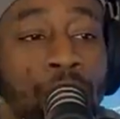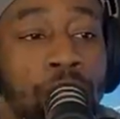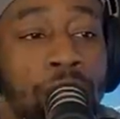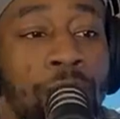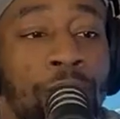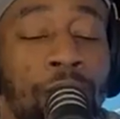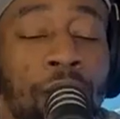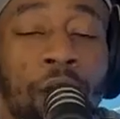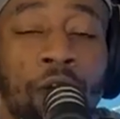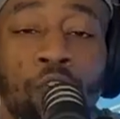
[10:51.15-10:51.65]
and
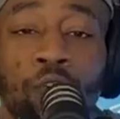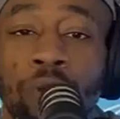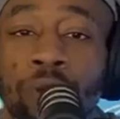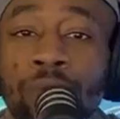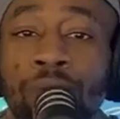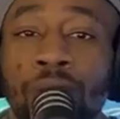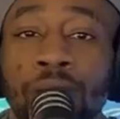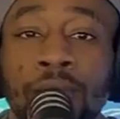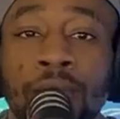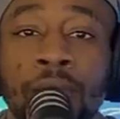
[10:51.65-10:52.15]
about with,
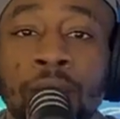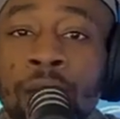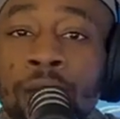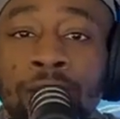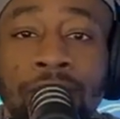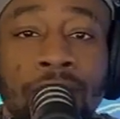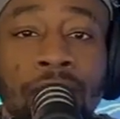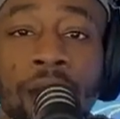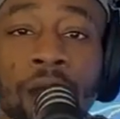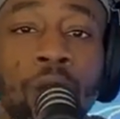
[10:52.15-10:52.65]
right?
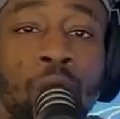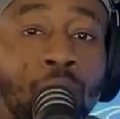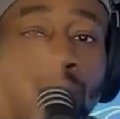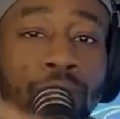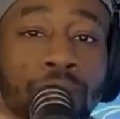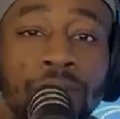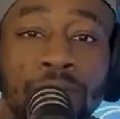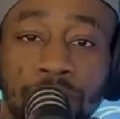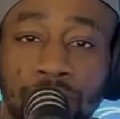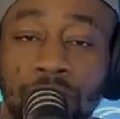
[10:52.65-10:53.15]
That I go to
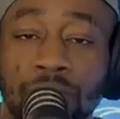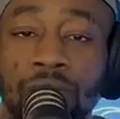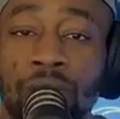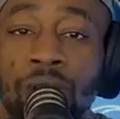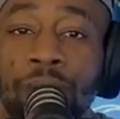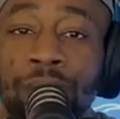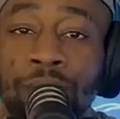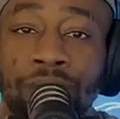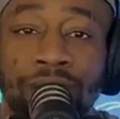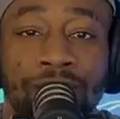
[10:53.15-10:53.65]

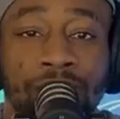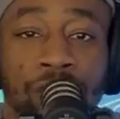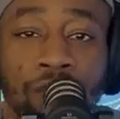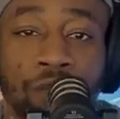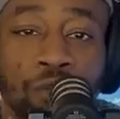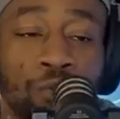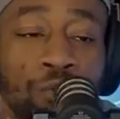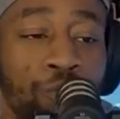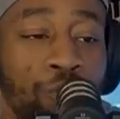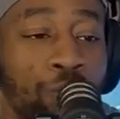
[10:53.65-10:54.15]
Instagram, right? Because
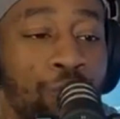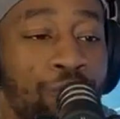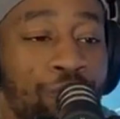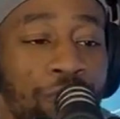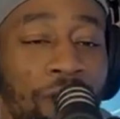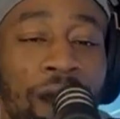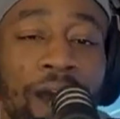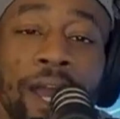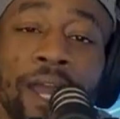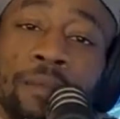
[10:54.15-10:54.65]
you'll
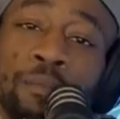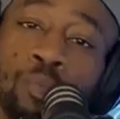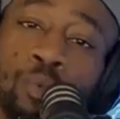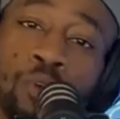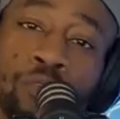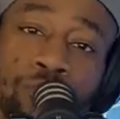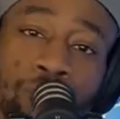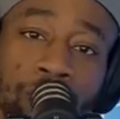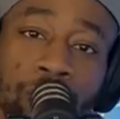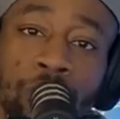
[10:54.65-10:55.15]
find
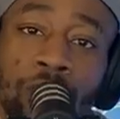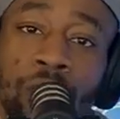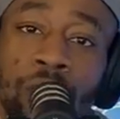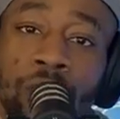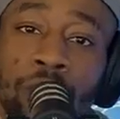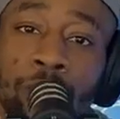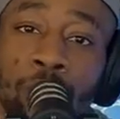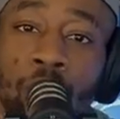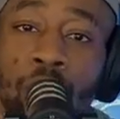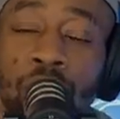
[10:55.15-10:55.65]
more of
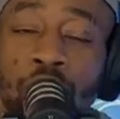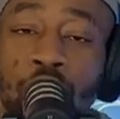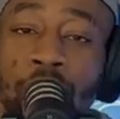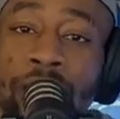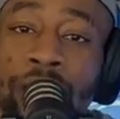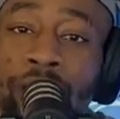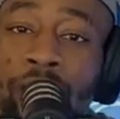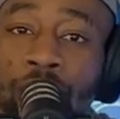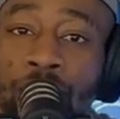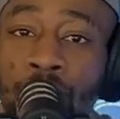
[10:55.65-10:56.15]
the more
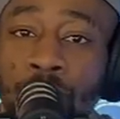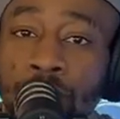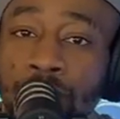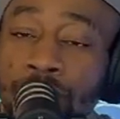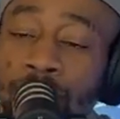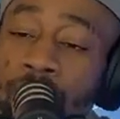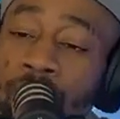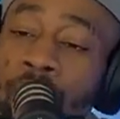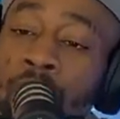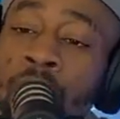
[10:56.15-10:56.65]
attractive ones
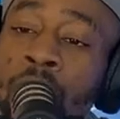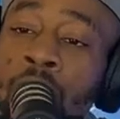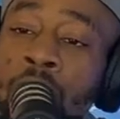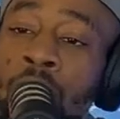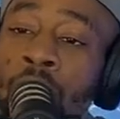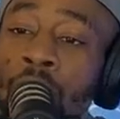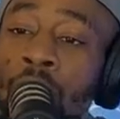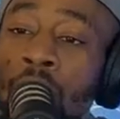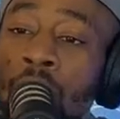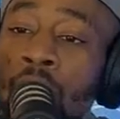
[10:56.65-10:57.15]
there.
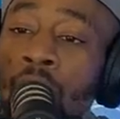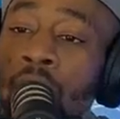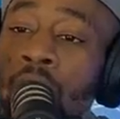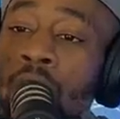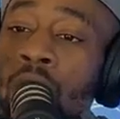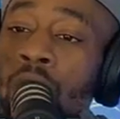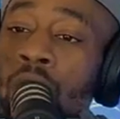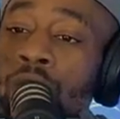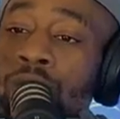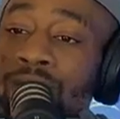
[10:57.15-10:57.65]

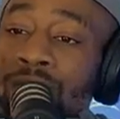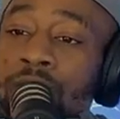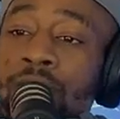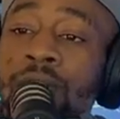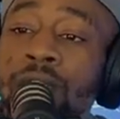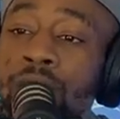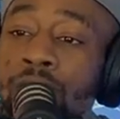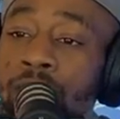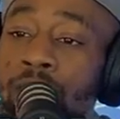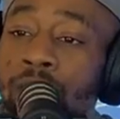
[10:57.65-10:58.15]

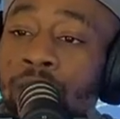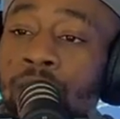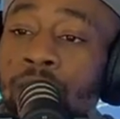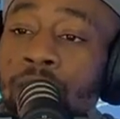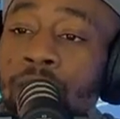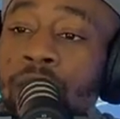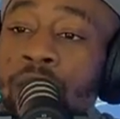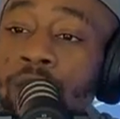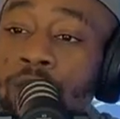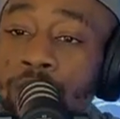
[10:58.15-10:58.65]
Tinder
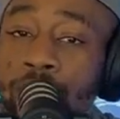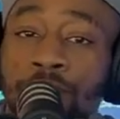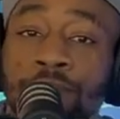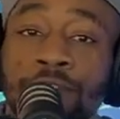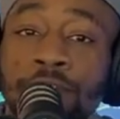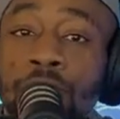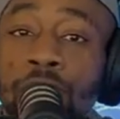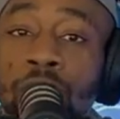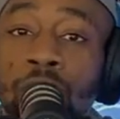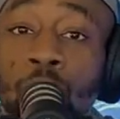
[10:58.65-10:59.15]
is
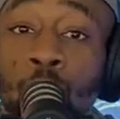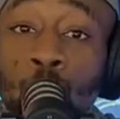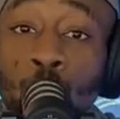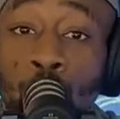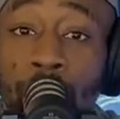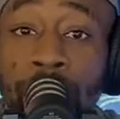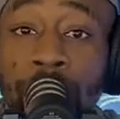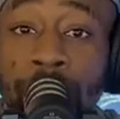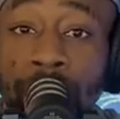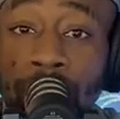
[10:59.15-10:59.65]
filled
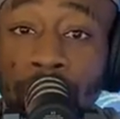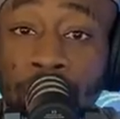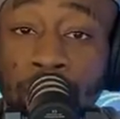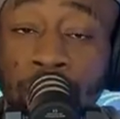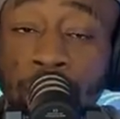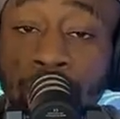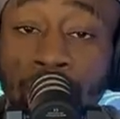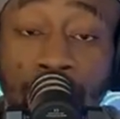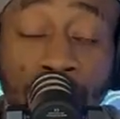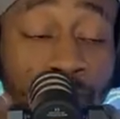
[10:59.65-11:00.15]
with
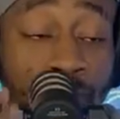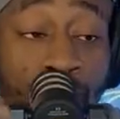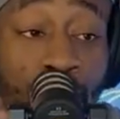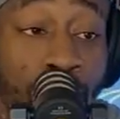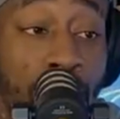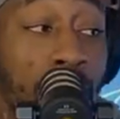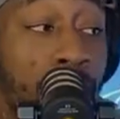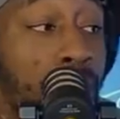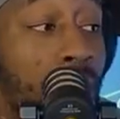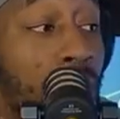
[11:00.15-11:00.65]

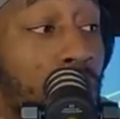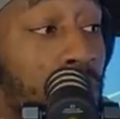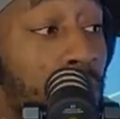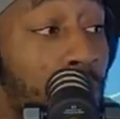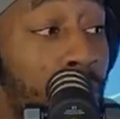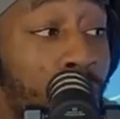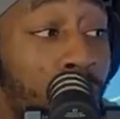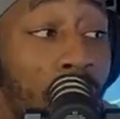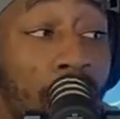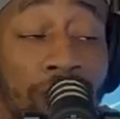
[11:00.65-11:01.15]
pretty much
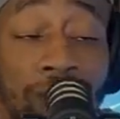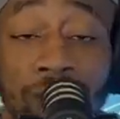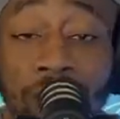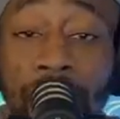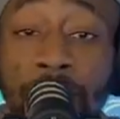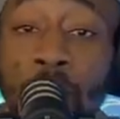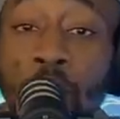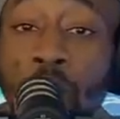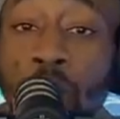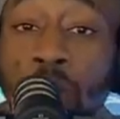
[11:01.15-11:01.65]
broads
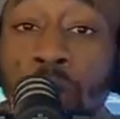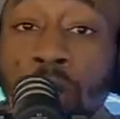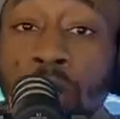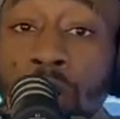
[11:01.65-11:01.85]
like her,